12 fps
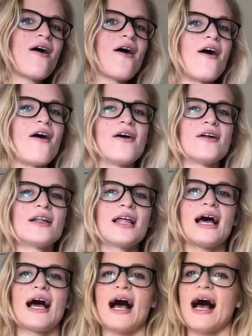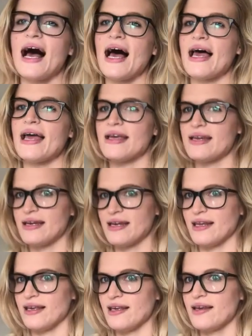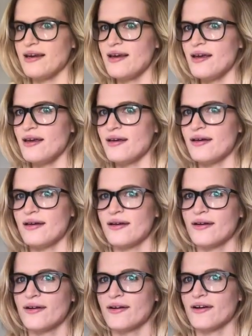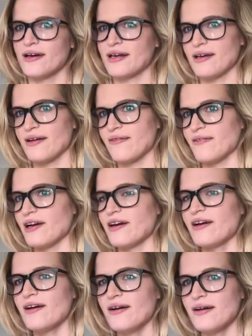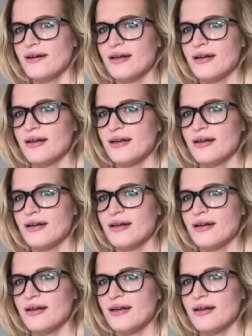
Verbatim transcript: all I need, crooked finger,